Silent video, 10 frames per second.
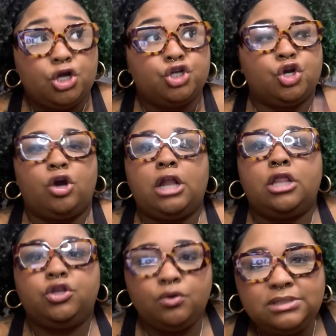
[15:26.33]
you're gonna
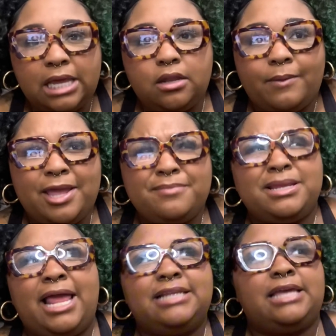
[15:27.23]
lose hella weight and be
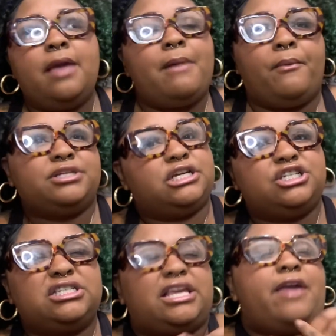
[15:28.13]
like, damn, I wish I
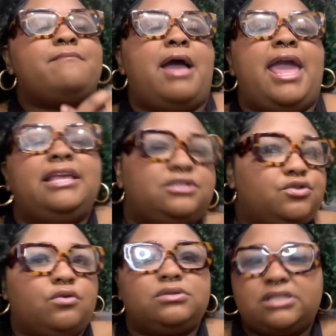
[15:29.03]
just gave my
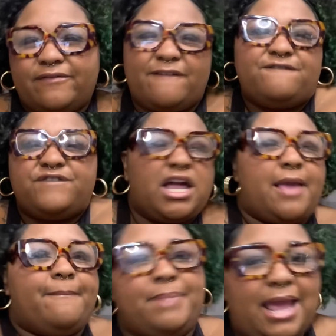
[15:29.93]
18-year-old self a
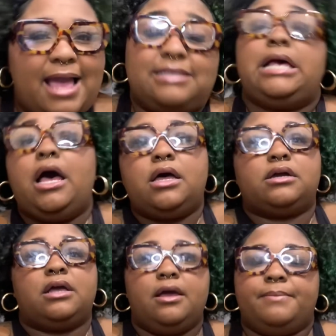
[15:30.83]
fucking big ass
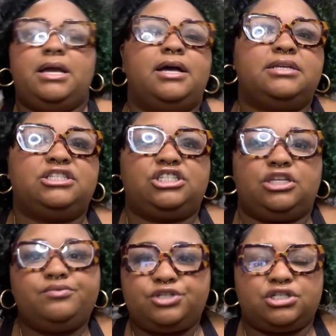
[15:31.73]
hug because
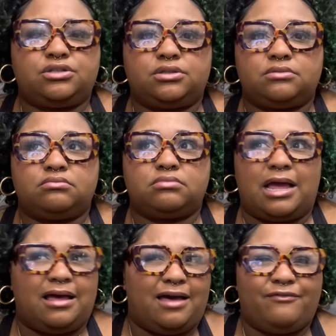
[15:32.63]
she was just
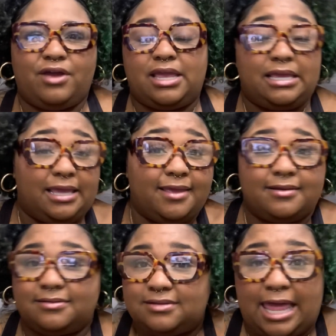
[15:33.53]
a fucking
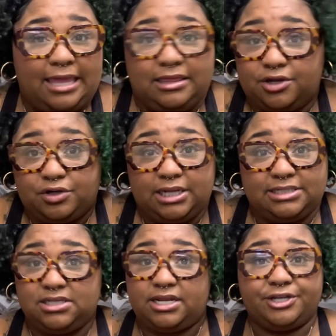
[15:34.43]
kid, like literally a
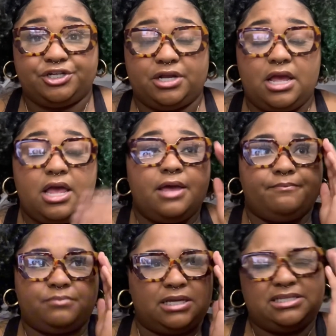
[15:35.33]
teenager.
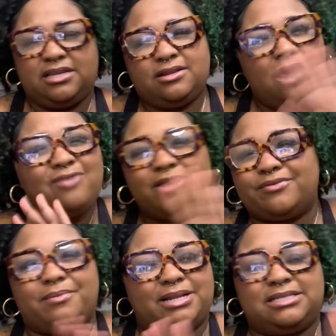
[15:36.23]
Because I don't care
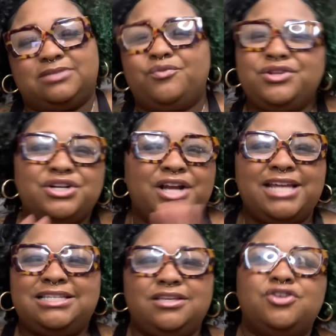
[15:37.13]
what nobody says. When you turn
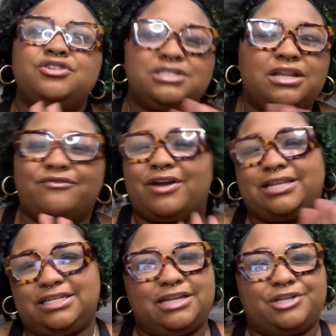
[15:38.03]
18, you're still a fucking
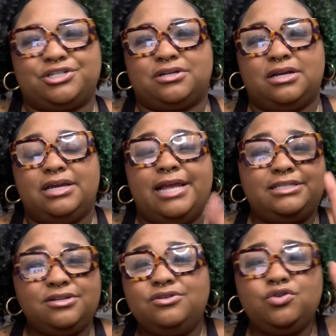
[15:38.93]
teenager.
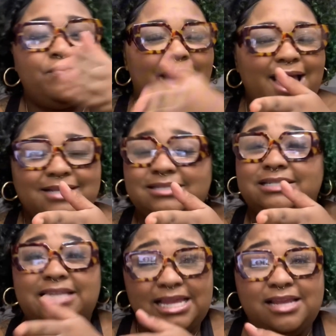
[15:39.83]
Until you pass the
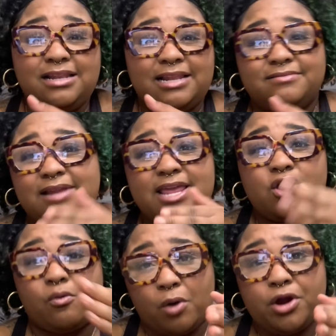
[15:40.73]
teen, in
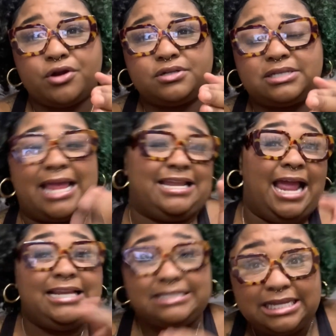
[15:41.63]
your words, like
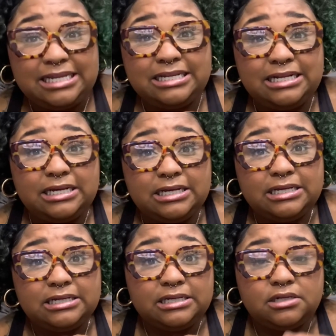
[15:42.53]
19,
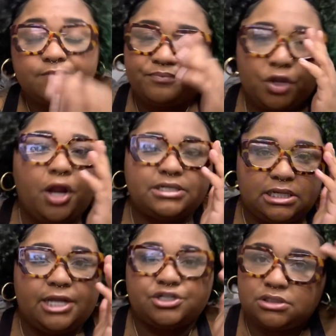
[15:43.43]
you're a
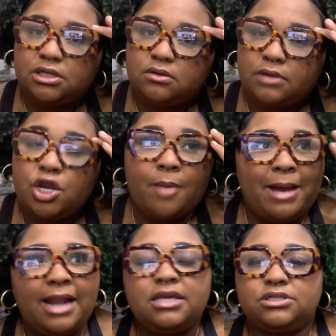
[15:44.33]
teenager still. And your
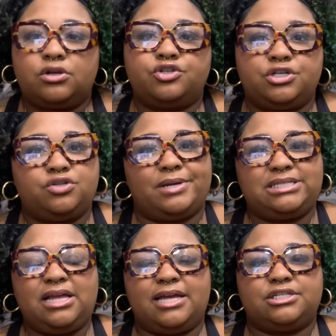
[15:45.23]
body is gonna treat you as
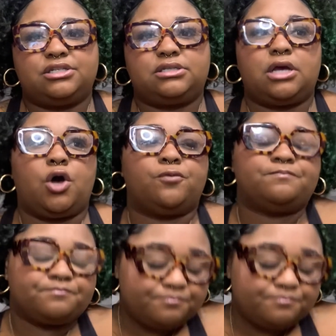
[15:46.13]
such. So,